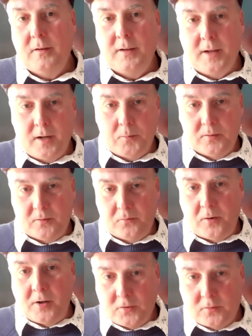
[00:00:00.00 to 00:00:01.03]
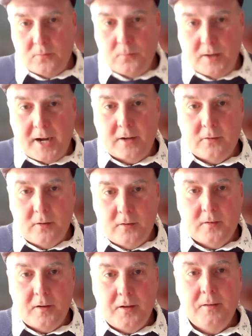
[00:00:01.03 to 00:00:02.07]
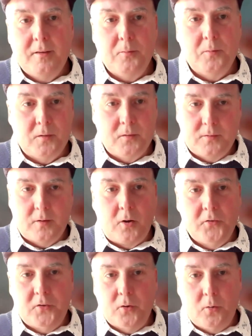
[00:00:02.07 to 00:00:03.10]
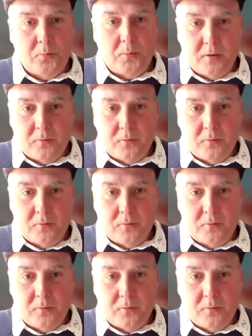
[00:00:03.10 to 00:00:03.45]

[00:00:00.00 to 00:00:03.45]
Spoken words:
Again, it was a French reactor design that was also 3